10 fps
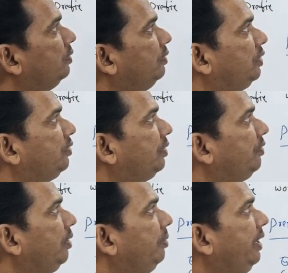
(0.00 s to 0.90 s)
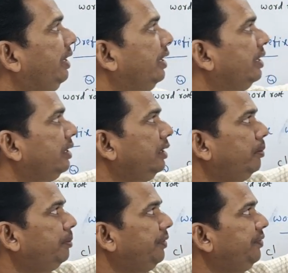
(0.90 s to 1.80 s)
Which one will be
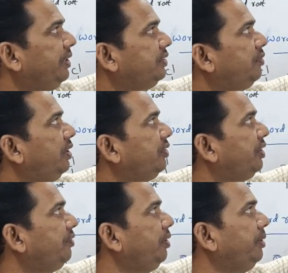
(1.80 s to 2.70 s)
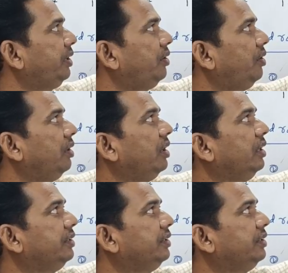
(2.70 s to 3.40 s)
the prefix, what it will be called,